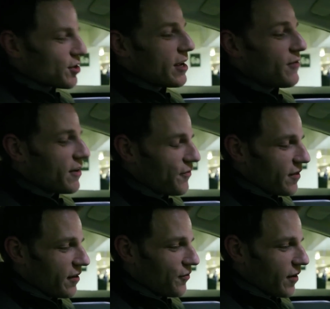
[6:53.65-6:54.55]
so even if,
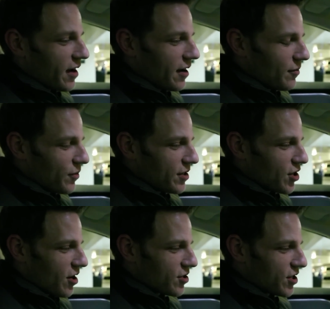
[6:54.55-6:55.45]
if um, we
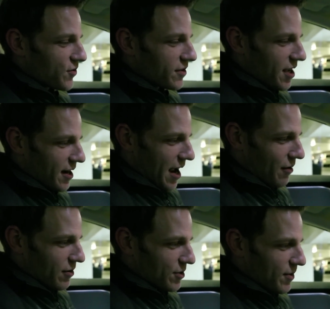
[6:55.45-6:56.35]
charged this for 10
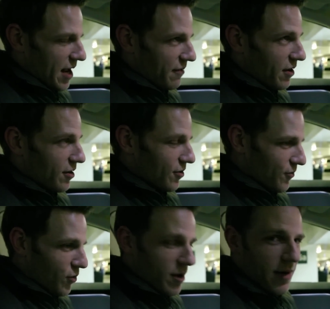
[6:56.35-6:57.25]
hours, we'd have
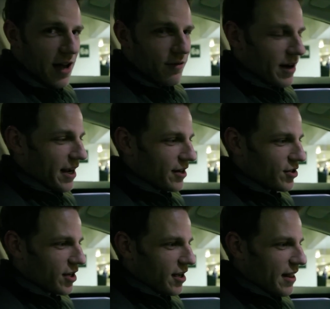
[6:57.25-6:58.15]
140 mile
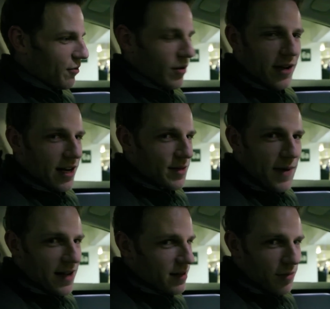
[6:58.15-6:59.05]
range. That wouldn't get us back to